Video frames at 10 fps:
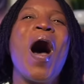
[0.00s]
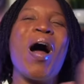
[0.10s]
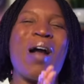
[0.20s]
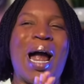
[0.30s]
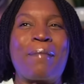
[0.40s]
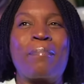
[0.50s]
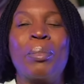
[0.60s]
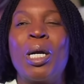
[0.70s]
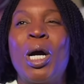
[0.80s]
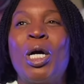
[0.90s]
All right.
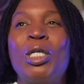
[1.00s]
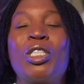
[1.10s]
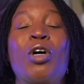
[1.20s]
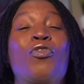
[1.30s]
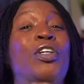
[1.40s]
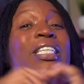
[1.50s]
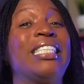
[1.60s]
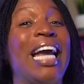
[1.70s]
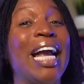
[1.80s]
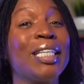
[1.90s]
So for
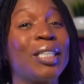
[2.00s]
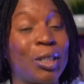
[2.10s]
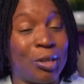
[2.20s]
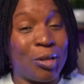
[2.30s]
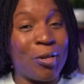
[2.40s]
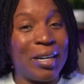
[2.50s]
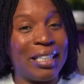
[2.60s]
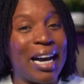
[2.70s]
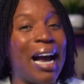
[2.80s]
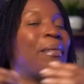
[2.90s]
today's story
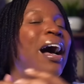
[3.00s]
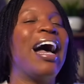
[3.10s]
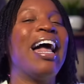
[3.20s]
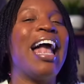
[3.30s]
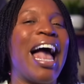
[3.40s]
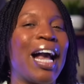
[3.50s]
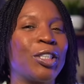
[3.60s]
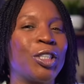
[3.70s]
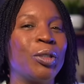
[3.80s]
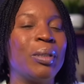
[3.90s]
time, I
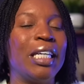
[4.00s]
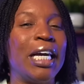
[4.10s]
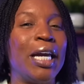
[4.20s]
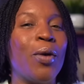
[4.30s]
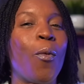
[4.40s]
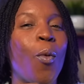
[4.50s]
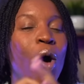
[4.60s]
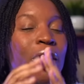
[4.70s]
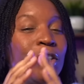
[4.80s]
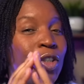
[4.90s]
actually
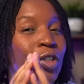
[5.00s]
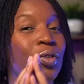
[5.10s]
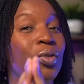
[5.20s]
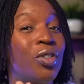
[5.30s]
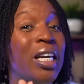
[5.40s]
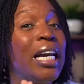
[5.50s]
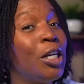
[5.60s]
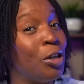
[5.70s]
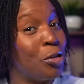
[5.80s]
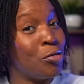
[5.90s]
want to
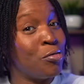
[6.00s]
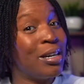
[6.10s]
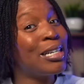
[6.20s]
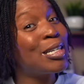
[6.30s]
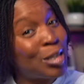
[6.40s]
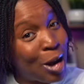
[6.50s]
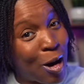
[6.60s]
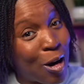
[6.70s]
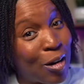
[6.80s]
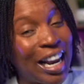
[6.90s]
sing you a
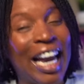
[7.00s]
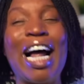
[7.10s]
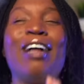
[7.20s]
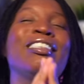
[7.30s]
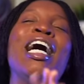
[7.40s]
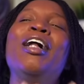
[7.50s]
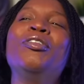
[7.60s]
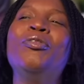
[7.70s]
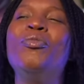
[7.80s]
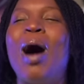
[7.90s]
song, and I'll tell
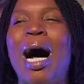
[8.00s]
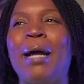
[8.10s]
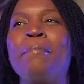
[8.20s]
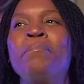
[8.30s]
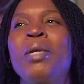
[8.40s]
you why.